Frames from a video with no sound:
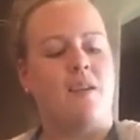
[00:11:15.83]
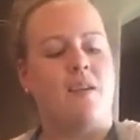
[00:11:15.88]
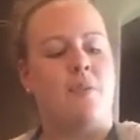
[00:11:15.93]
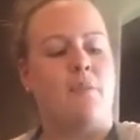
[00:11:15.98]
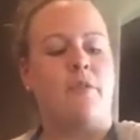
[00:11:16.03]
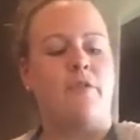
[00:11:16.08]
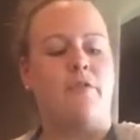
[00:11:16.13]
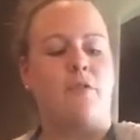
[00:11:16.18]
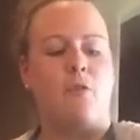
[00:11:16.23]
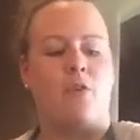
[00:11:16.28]

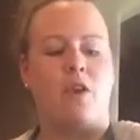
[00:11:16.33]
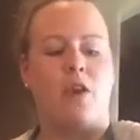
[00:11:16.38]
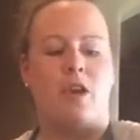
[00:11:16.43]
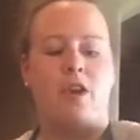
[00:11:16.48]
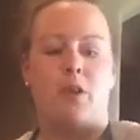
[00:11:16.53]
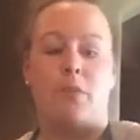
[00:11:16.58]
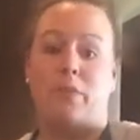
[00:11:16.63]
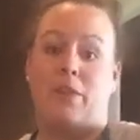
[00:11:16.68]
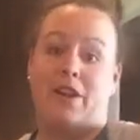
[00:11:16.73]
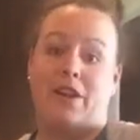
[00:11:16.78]
before
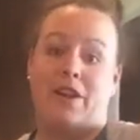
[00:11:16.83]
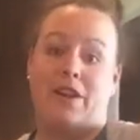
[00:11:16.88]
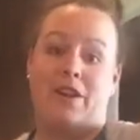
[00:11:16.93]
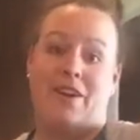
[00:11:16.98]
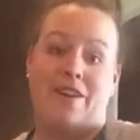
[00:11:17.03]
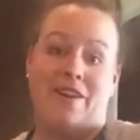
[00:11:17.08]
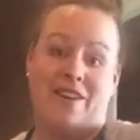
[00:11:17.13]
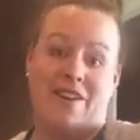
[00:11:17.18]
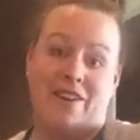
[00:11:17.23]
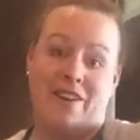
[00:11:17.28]
you put it
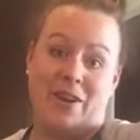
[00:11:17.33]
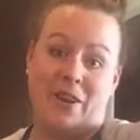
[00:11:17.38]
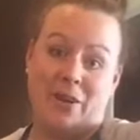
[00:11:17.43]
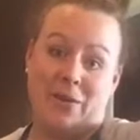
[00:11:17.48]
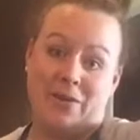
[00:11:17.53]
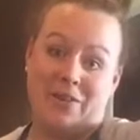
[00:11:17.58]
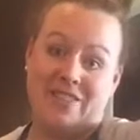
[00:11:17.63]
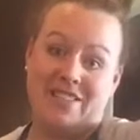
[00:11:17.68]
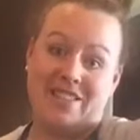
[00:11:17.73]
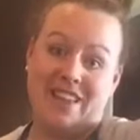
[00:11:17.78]
on
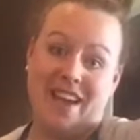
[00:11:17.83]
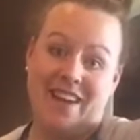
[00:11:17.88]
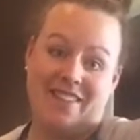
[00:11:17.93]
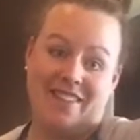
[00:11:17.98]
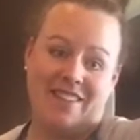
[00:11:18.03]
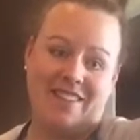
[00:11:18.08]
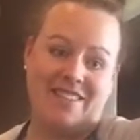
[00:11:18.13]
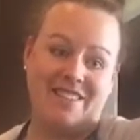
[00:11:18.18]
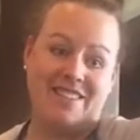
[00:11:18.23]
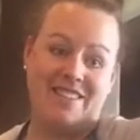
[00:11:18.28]
your
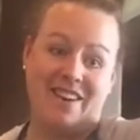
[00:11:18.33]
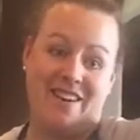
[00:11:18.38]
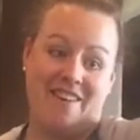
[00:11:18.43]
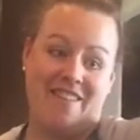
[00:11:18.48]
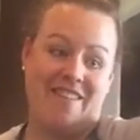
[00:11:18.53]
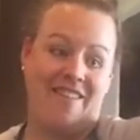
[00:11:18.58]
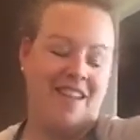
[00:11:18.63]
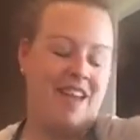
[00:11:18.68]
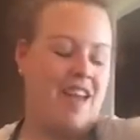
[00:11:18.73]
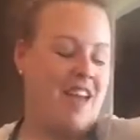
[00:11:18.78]
salad. So
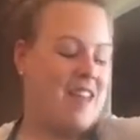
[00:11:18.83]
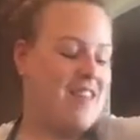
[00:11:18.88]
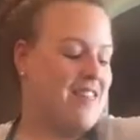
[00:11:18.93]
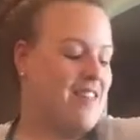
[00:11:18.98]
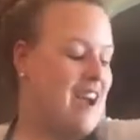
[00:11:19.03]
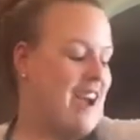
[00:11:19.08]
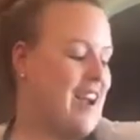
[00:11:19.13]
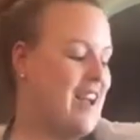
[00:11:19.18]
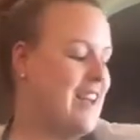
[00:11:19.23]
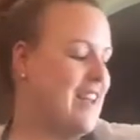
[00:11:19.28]

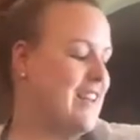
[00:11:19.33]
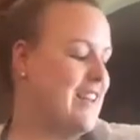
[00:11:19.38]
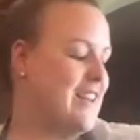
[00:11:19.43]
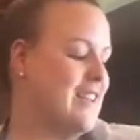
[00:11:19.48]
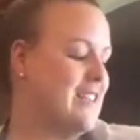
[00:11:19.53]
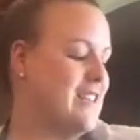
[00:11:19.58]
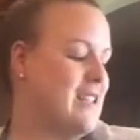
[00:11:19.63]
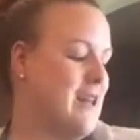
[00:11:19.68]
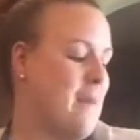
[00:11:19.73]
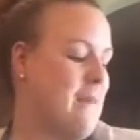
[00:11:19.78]
that
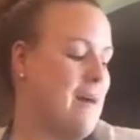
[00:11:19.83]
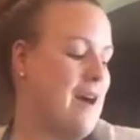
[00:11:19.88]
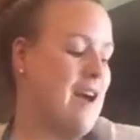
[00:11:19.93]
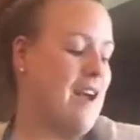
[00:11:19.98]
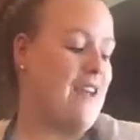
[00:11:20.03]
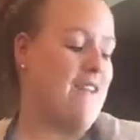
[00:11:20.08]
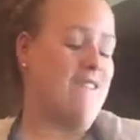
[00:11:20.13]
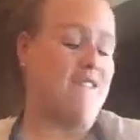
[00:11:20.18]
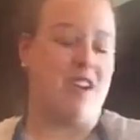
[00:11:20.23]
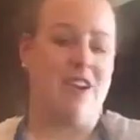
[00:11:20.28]
is
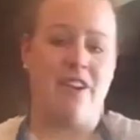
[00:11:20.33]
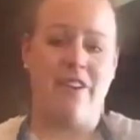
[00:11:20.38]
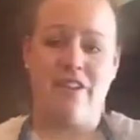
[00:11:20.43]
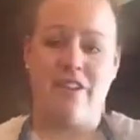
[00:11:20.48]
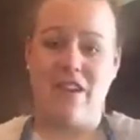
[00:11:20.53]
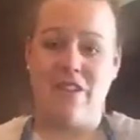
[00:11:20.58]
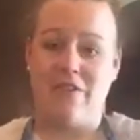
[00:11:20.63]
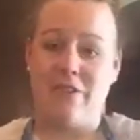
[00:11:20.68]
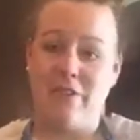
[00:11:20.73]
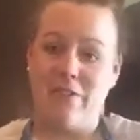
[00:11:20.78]
my very
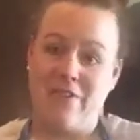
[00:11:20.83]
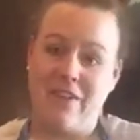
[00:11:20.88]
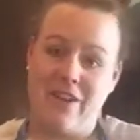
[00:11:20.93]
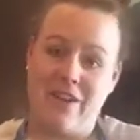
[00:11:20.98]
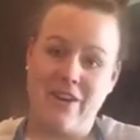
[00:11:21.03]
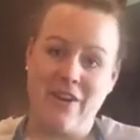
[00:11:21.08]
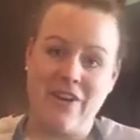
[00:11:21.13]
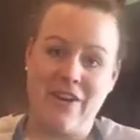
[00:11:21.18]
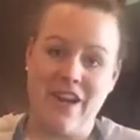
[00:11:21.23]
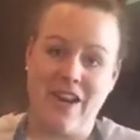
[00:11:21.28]
favorite
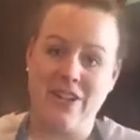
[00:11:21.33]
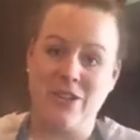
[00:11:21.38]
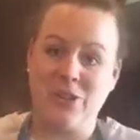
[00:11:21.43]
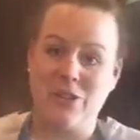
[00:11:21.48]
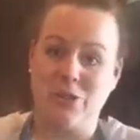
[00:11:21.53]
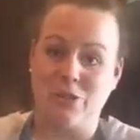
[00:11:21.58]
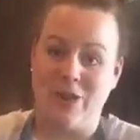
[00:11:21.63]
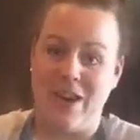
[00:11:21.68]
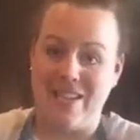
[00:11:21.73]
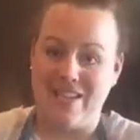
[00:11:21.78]
vinaigrette
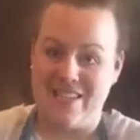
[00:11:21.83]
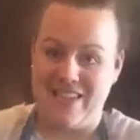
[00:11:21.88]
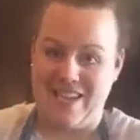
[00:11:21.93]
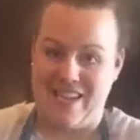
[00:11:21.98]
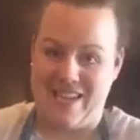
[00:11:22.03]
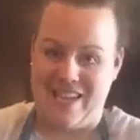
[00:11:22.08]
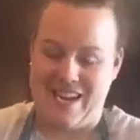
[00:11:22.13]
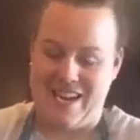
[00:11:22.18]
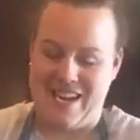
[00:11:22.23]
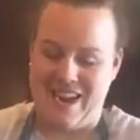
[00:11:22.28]

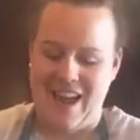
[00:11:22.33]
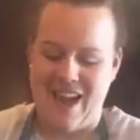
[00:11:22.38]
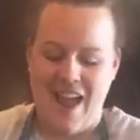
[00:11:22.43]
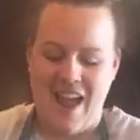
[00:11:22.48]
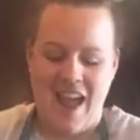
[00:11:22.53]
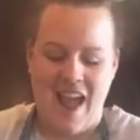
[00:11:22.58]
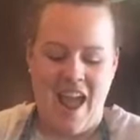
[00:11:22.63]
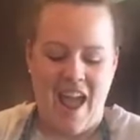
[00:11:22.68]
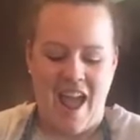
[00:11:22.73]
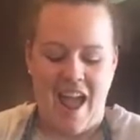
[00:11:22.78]
dressing,
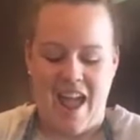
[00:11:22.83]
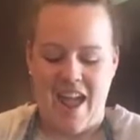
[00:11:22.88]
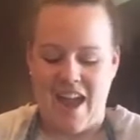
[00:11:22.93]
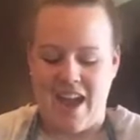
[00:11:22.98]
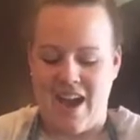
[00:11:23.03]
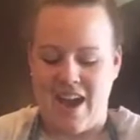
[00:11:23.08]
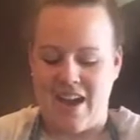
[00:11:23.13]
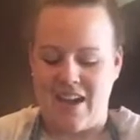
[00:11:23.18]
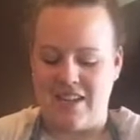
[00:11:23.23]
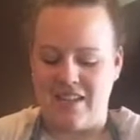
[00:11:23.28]

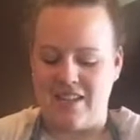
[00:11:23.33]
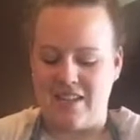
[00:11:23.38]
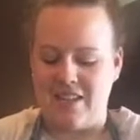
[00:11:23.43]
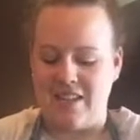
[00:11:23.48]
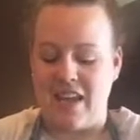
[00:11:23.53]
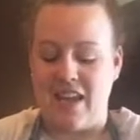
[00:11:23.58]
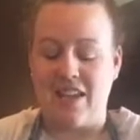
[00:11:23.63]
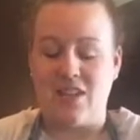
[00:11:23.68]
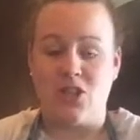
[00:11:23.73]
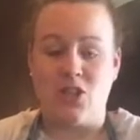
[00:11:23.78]
and
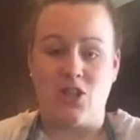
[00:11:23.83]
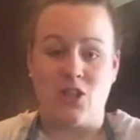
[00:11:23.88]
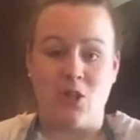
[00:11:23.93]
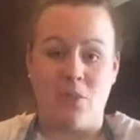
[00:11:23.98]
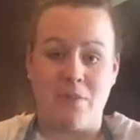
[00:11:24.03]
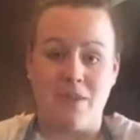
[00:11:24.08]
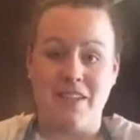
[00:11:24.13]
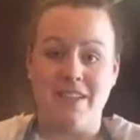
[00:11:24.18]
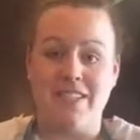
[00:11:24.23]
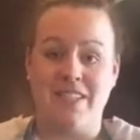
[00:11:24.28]
it's
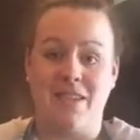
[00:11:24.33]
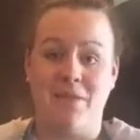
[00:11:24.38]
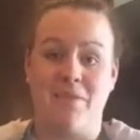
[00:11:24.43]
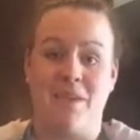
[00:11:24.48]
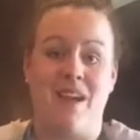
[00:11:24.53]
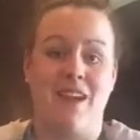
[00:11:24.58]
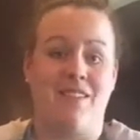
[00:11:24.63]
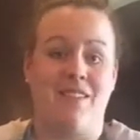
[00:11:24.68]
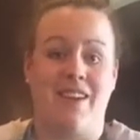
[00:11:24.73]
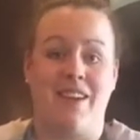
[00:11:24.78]
super easy to
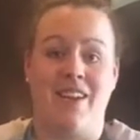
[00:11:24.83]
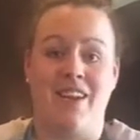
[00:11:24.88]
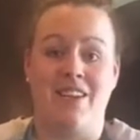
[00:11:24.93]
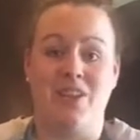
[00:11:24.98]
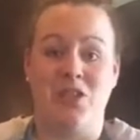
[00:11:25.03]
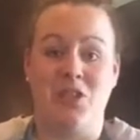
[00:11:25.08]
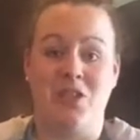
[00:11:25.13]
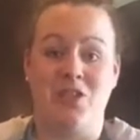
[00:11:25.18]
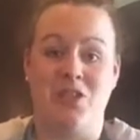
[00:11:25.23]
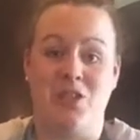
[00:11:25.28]
make like I
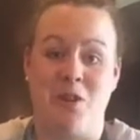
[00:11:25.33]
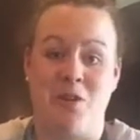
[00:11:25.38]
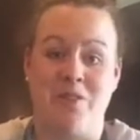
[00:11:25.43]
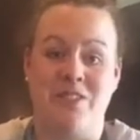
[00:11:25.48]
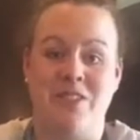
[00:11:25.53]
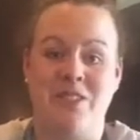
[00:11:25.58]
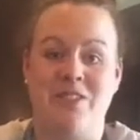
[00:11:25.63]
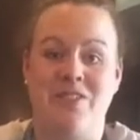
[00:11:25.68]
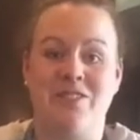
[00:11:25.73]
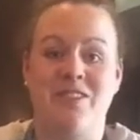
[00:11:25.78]
just showed
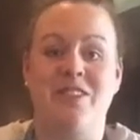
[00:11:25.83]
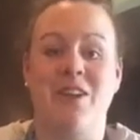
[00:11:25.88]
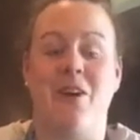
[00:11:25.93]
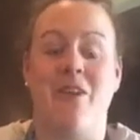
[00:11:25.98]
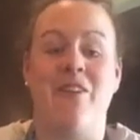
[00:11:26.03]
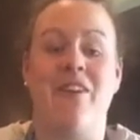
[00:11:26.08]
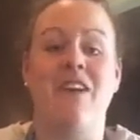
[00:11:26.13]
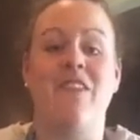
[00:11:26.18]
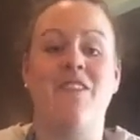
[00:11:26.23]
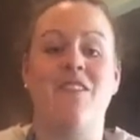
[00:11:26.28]
you. So
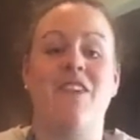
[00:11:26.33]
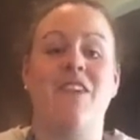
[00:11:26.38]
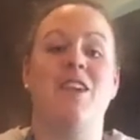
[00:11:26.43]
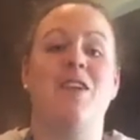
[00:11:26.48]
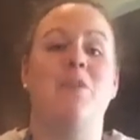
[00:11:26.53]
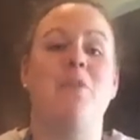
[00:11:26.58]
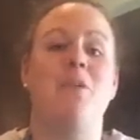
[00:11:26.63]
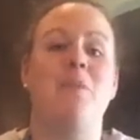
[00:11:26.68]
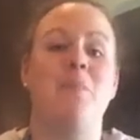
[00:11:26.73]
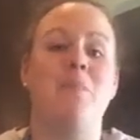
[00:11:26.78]
if
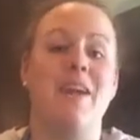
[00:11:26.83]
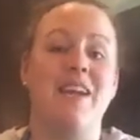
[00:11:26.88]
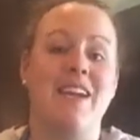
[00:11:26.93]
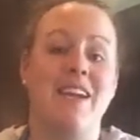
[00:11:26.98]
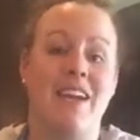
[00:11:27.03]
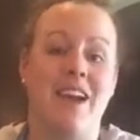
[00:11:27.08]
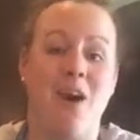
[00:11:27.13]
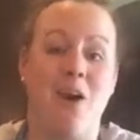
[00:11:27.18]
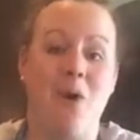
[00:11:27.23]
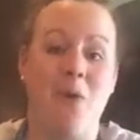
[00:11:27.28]
you make it
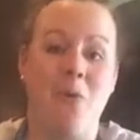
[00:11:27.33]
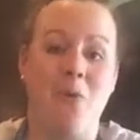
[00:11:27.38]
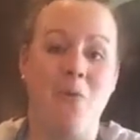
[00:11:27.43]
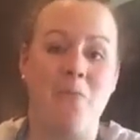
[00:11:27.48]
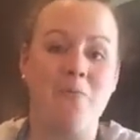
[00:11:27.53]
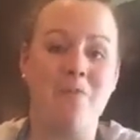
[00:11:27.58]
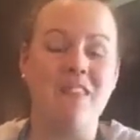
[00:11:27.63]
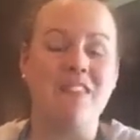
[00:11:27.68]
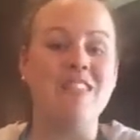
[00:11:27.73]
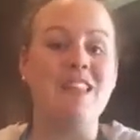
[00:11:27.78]
at
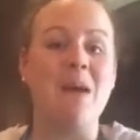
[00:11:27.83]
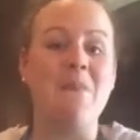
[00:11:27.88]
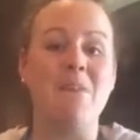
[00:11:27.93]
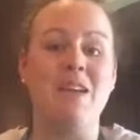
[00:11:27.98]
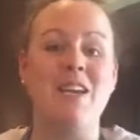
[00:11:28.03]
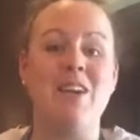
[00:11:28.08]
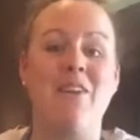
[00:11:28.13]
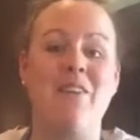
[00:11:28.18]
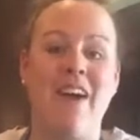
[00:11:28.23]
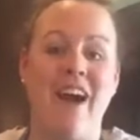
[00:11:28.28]
home, let me
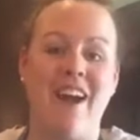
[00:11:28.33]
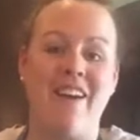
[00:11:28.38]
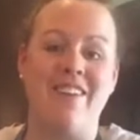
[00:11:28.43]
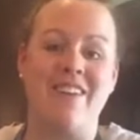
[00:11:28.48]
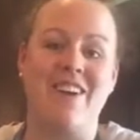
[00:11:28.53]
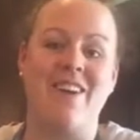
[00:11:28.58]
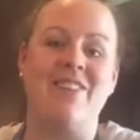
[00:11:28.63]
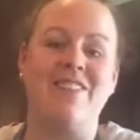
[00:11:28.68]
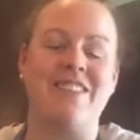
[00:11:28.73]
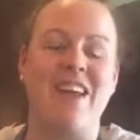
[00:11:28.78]
know how it
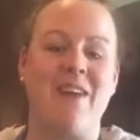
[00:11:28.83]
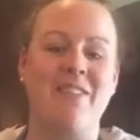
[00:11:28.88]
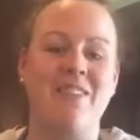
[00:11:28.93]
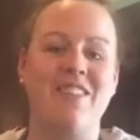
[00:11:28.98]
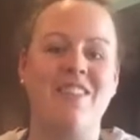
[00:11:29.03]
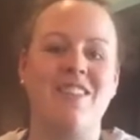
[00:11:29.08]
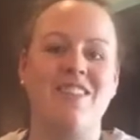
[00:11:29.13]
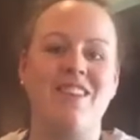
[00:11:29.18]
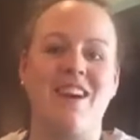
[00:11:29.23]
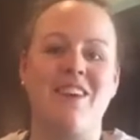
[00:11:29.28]
goes. I
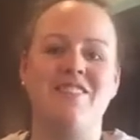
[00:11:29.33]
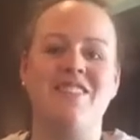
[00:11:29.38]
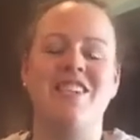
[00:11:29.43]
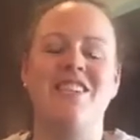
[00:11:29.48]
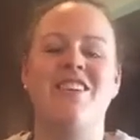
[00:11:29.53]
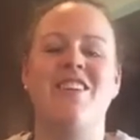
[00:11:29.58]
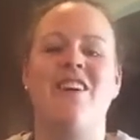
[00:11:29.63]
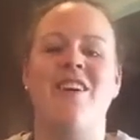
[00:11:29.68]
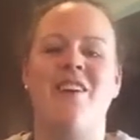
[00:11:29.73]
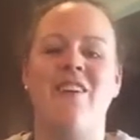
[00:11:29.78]
would love to
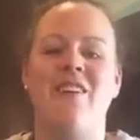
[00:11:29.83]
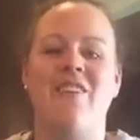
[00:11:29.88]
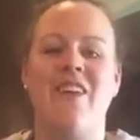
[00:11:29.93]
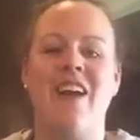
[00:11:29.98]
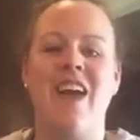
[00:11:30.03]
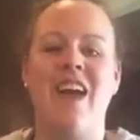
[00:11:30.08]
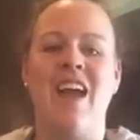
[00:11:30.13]
know